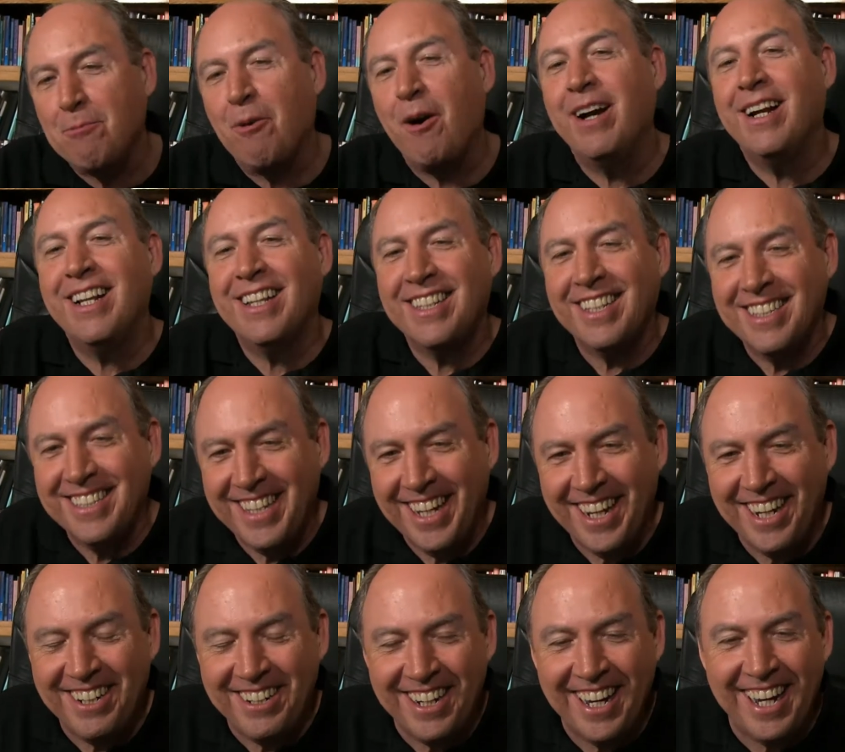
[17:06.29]
right at the
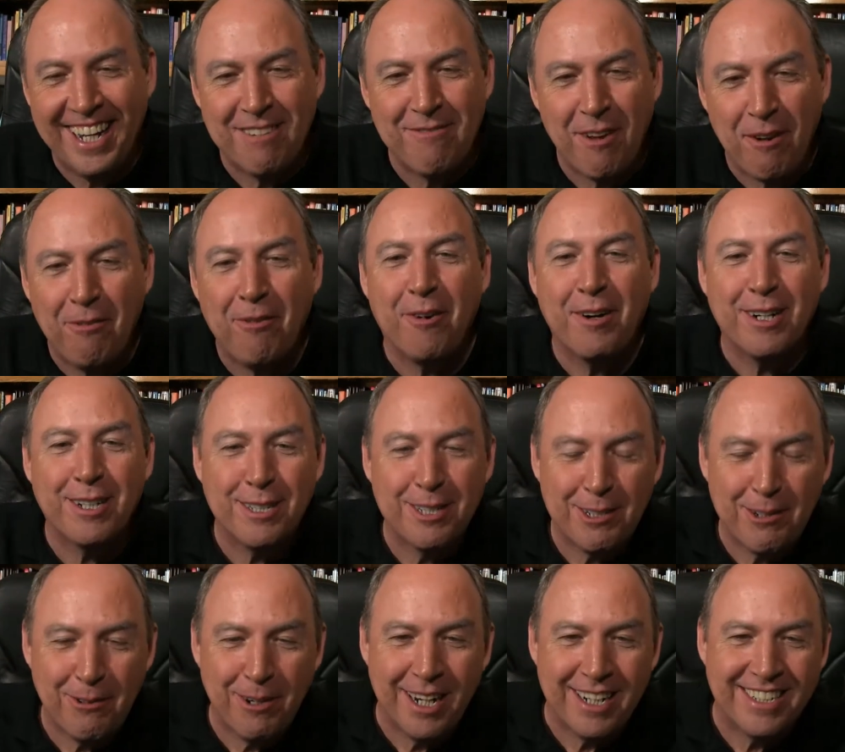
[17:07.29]
tail end before it
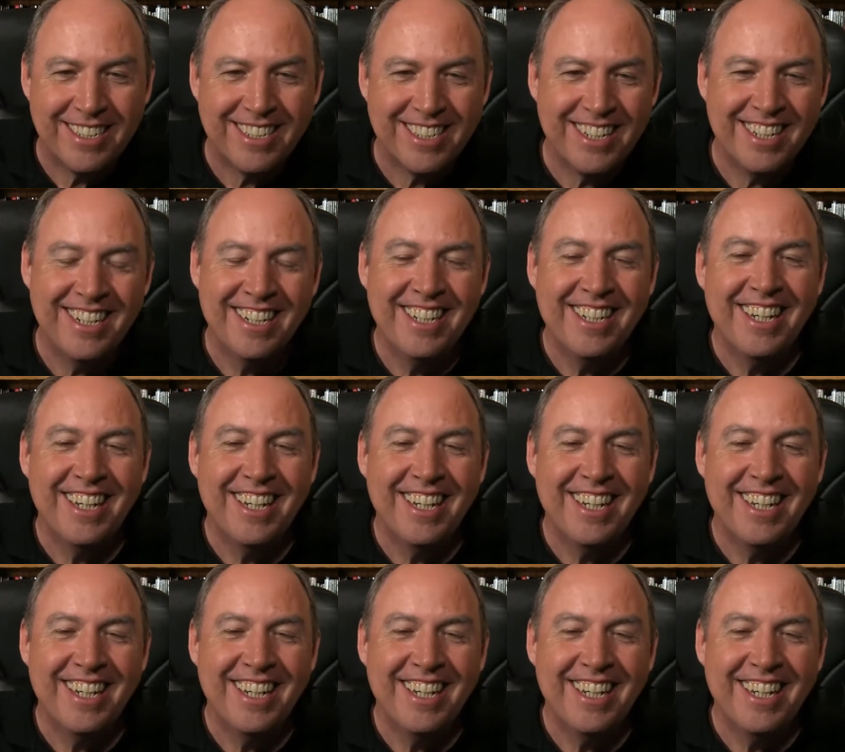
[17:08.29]
switched,